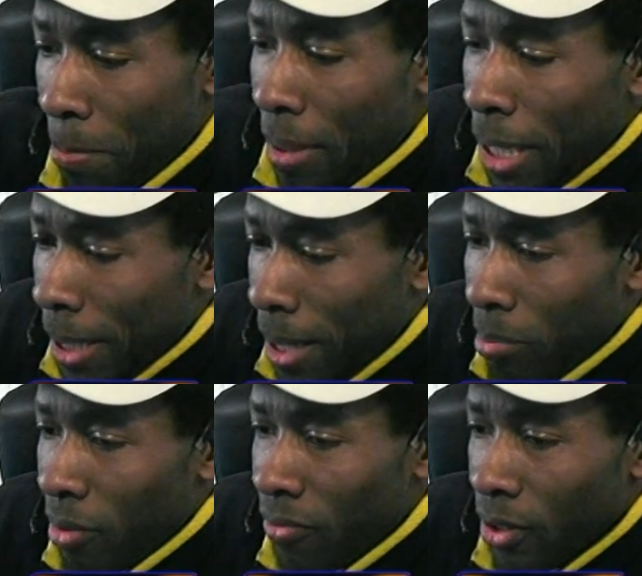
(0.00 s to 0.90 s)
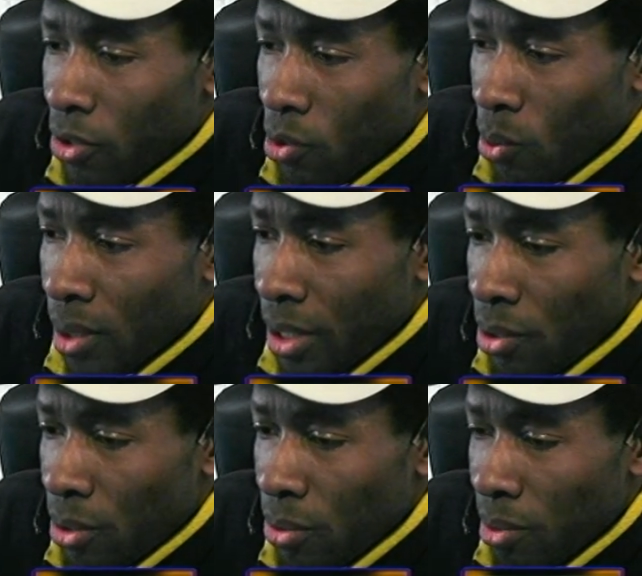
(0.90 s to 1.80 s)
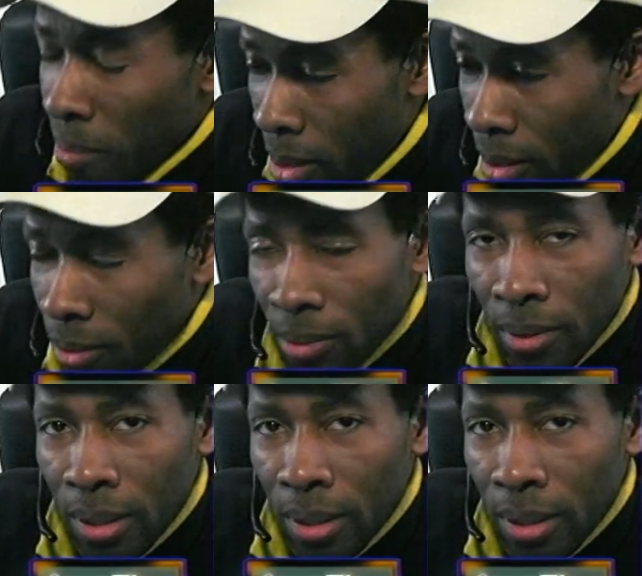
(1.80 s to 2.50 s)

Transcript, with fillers: Pick it up at verse 22 tomorrow.